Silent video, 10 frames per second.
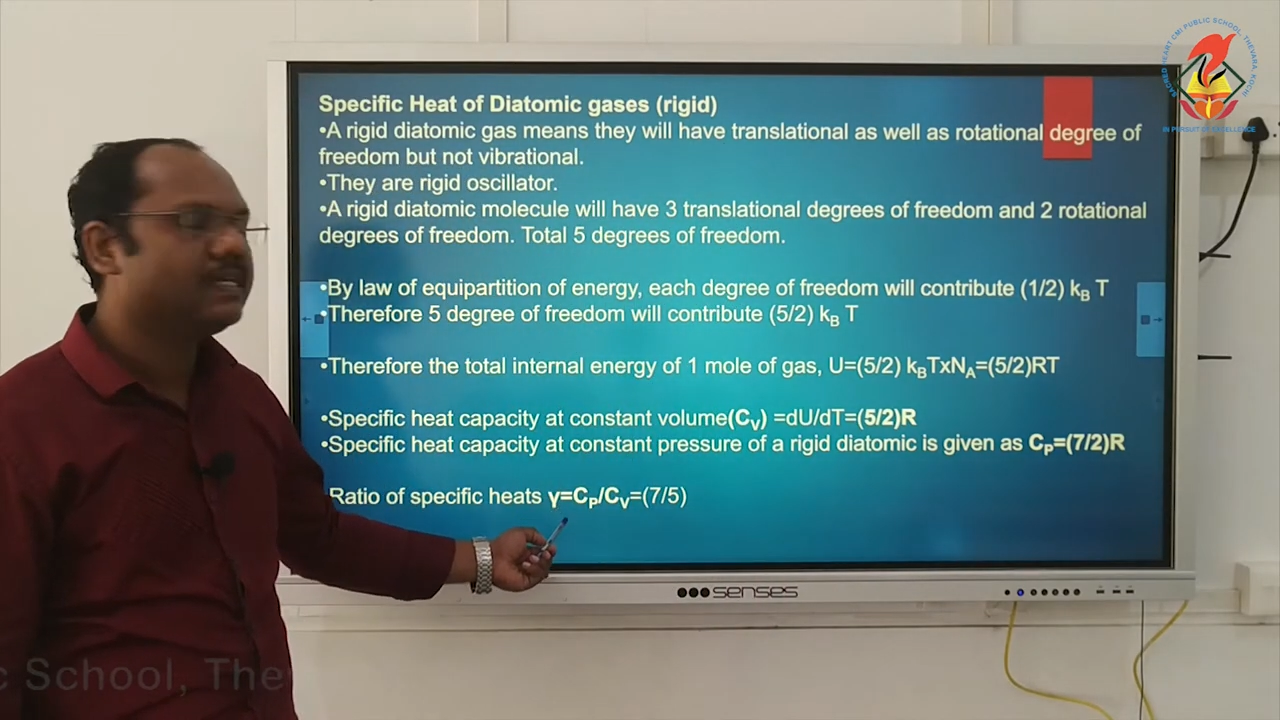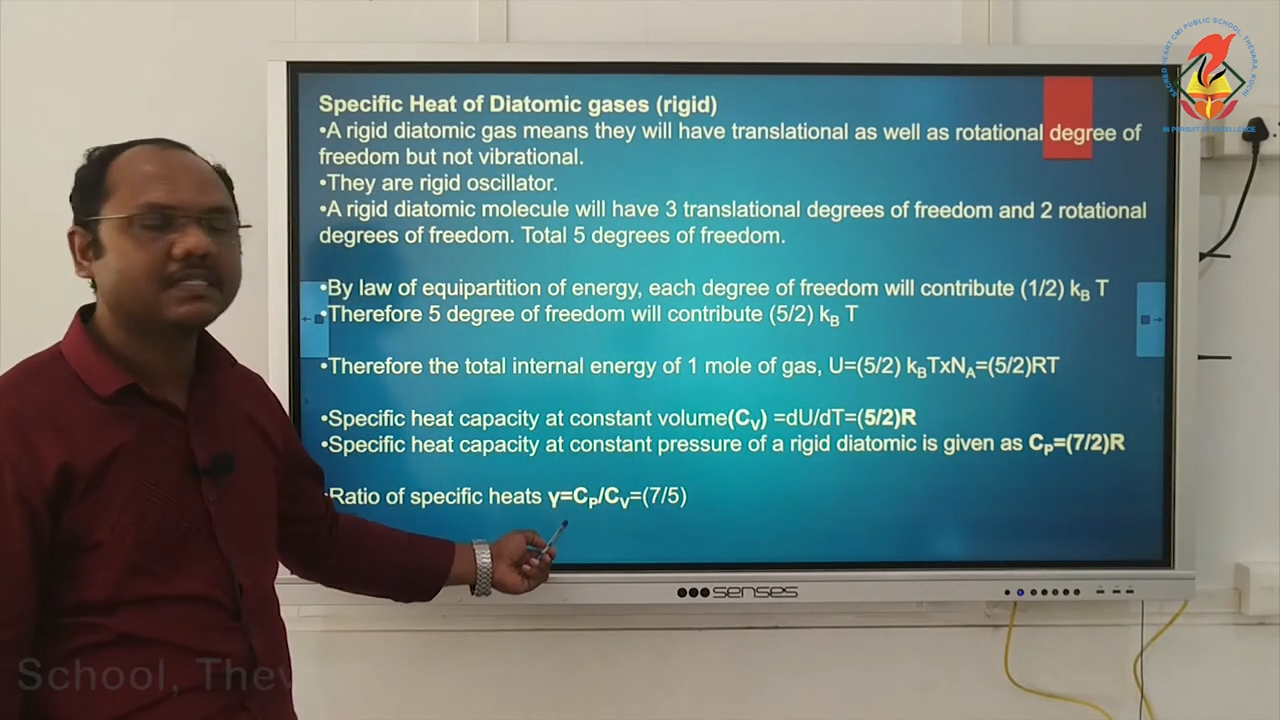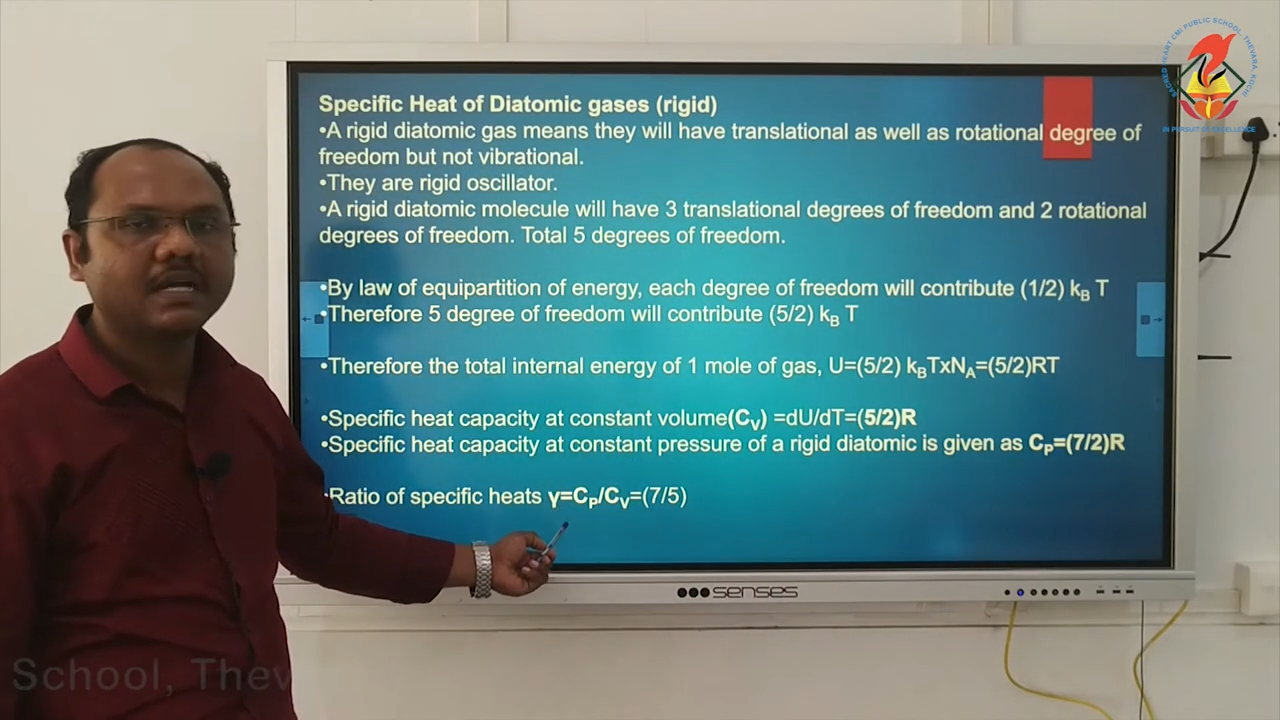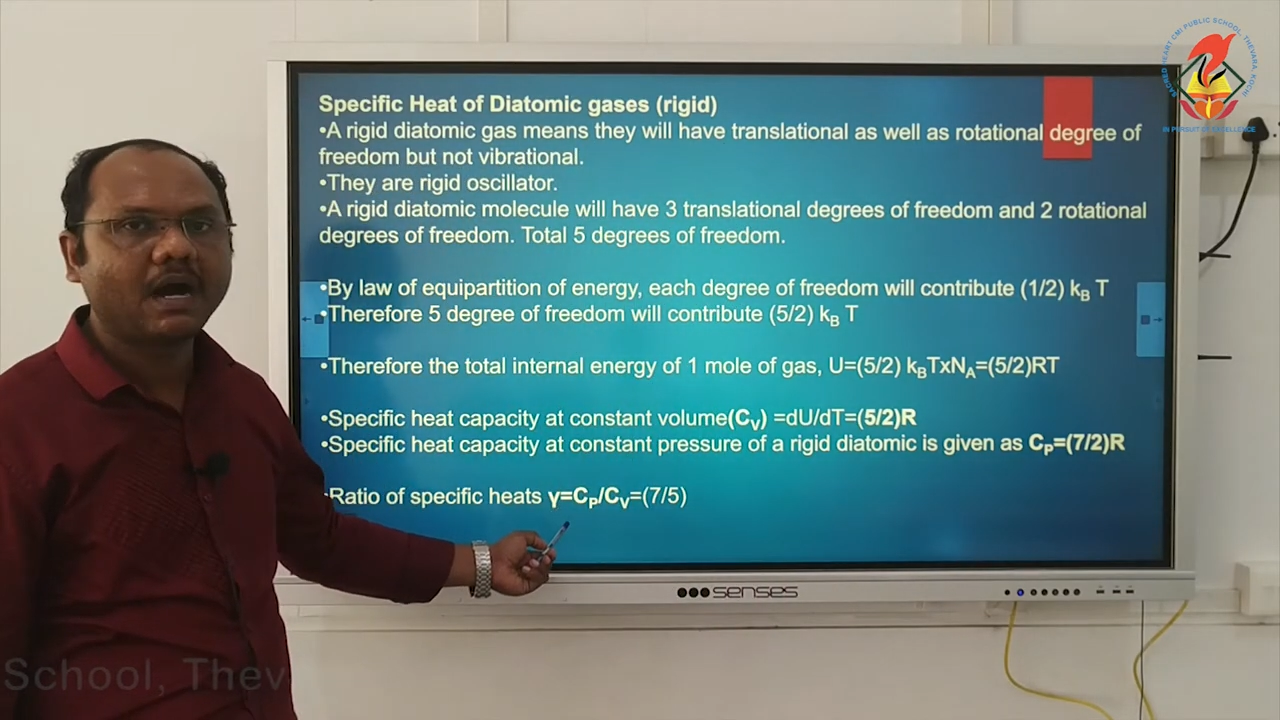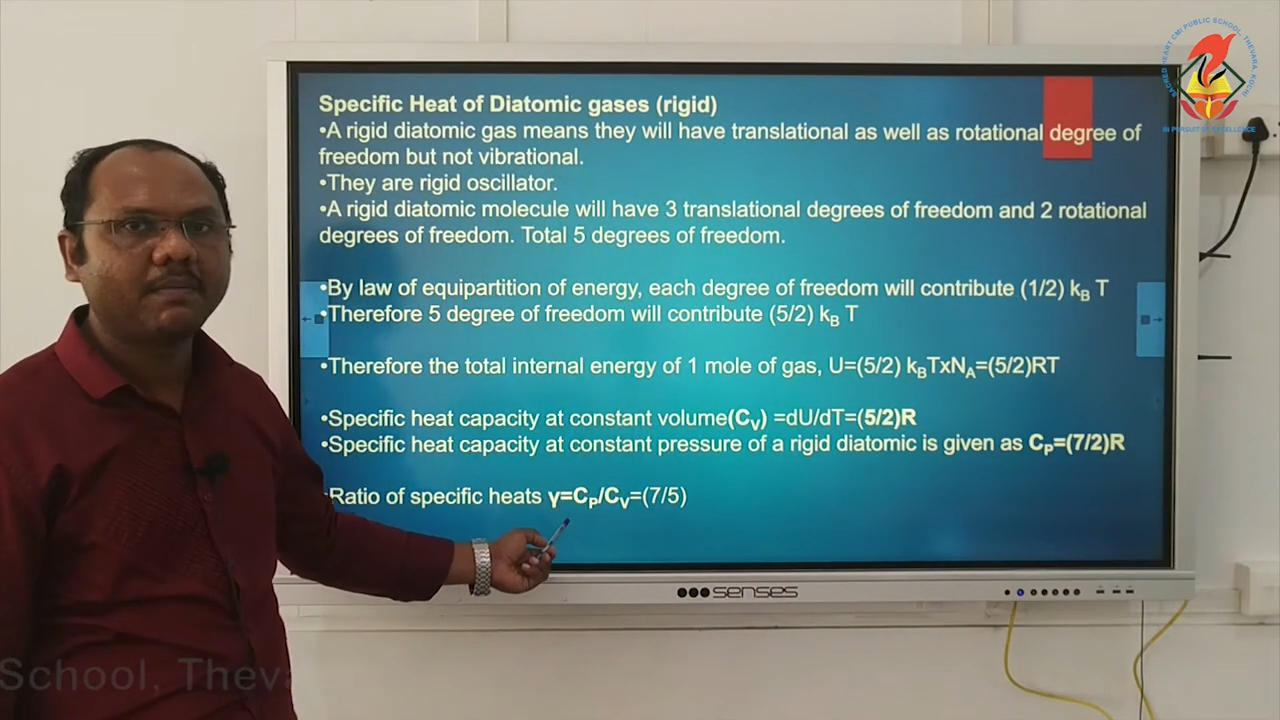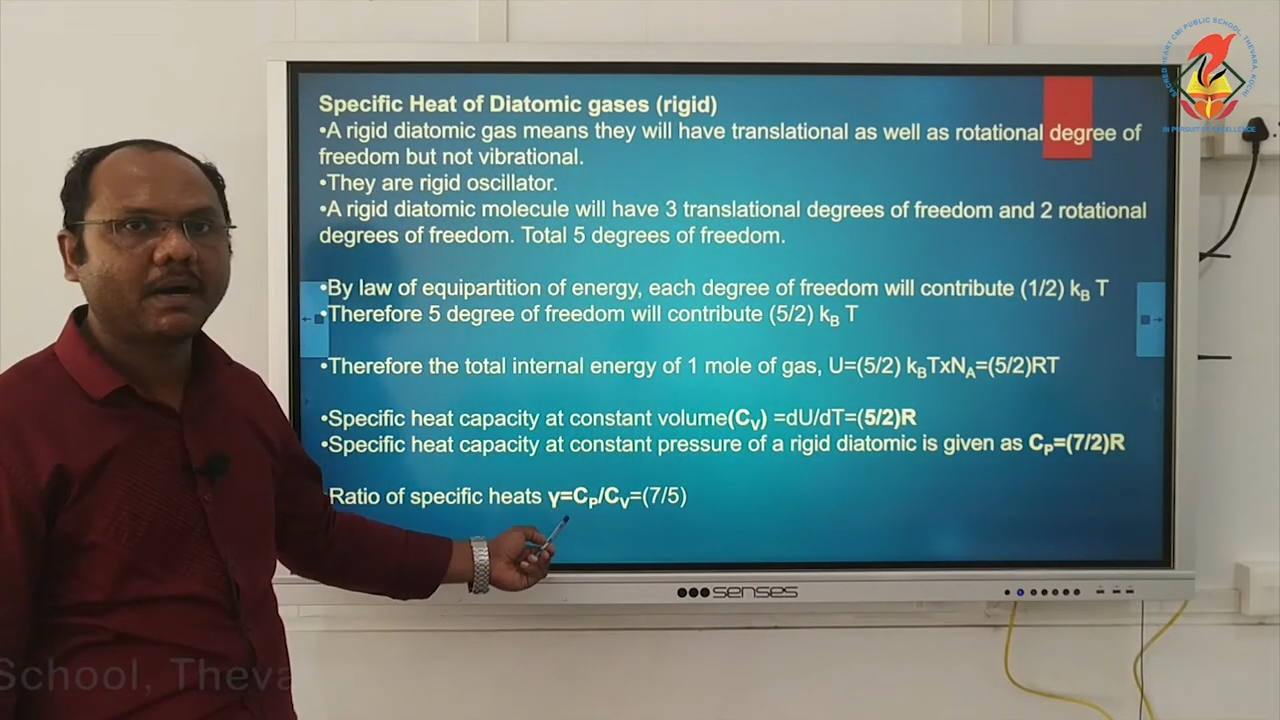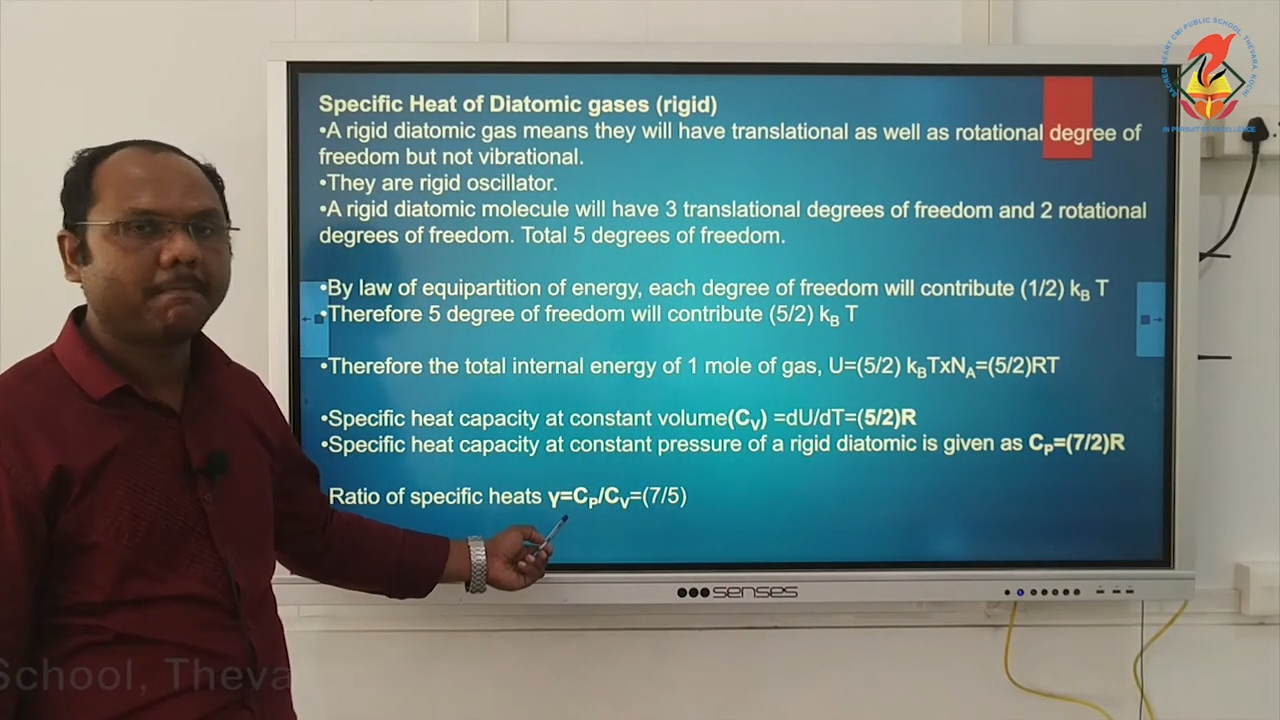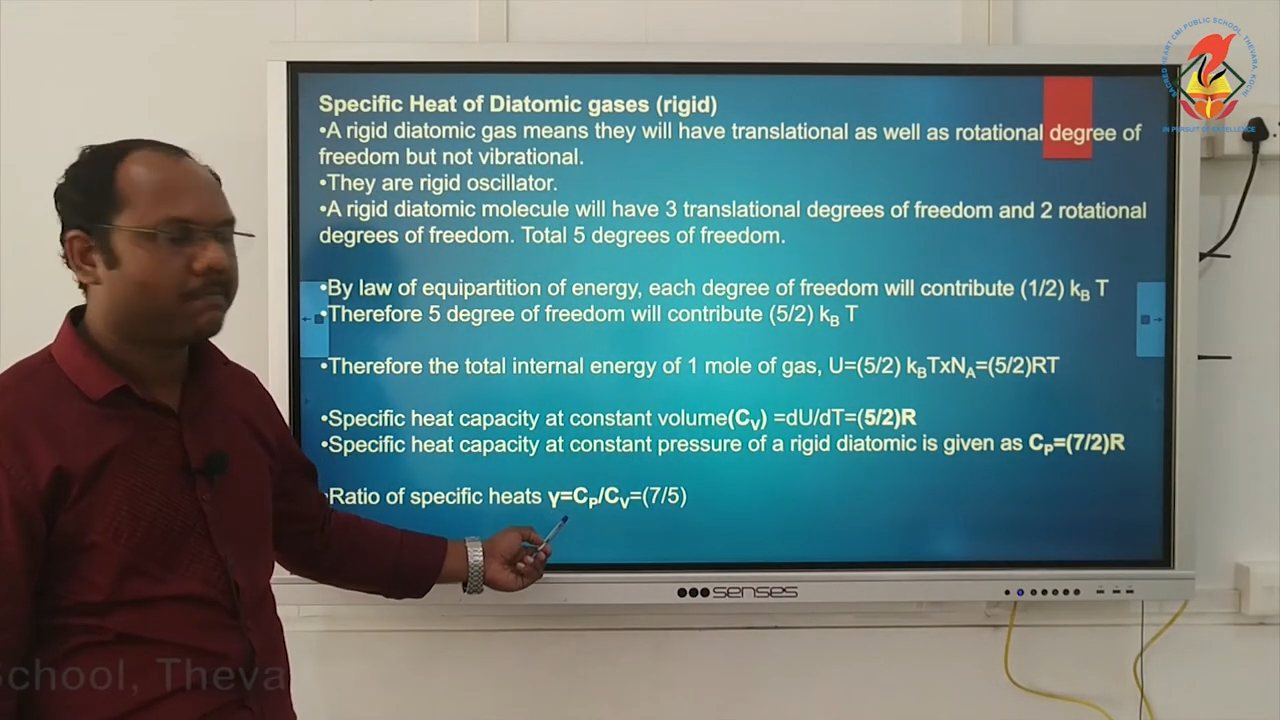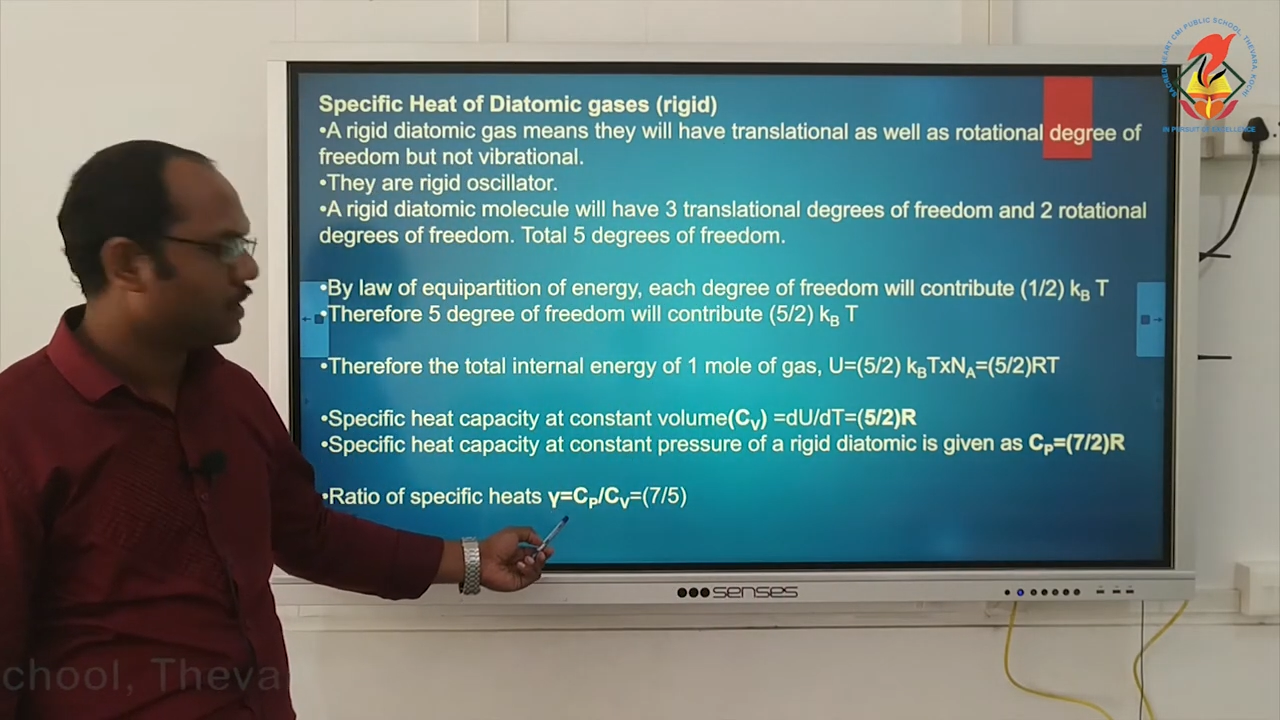is gamma.